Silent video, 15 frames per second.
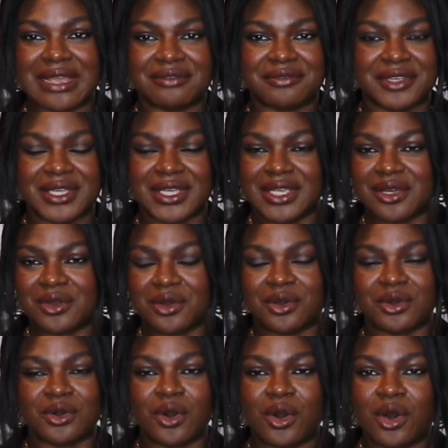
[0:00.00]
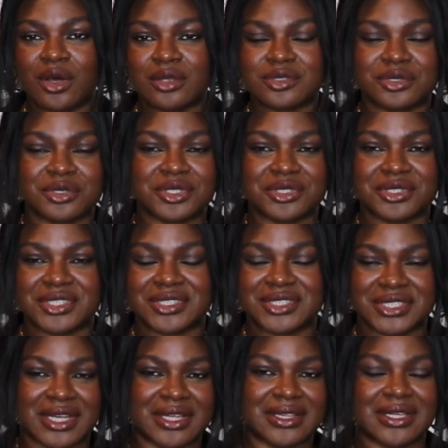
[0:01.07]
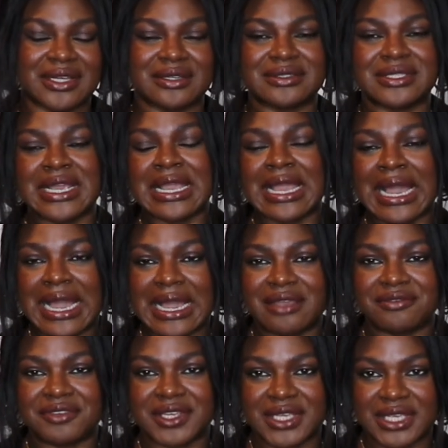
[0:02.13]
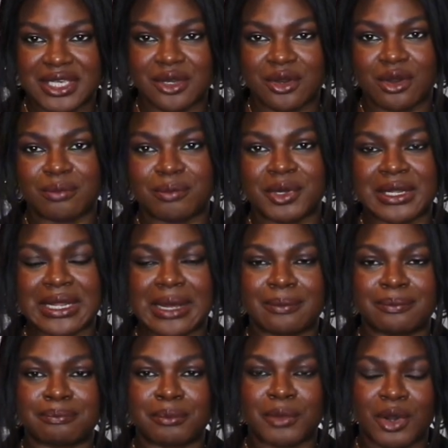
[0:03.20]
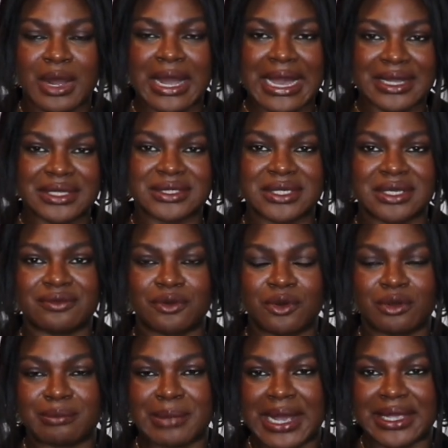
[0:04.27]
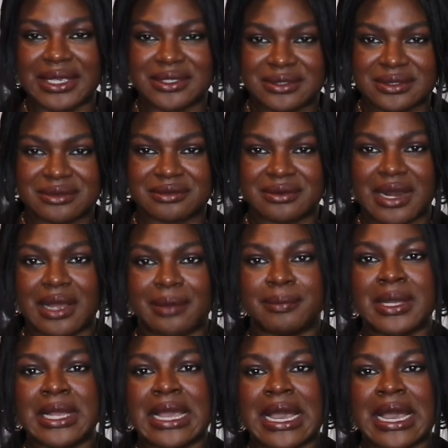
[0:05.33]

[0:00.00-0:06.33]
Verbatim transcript: Ivy Ekong. All social channels, Ivy Ekong. But I'm more active on my Instagram